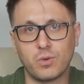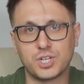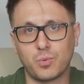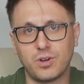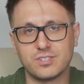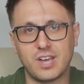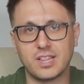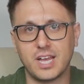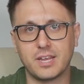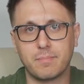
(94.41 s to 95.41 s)
which one I
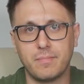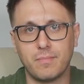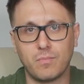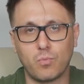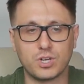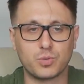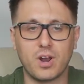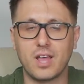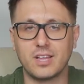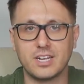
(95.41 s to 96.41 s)

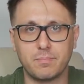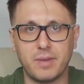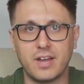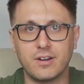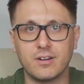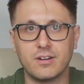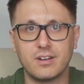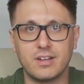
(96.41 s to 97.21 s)
liked better,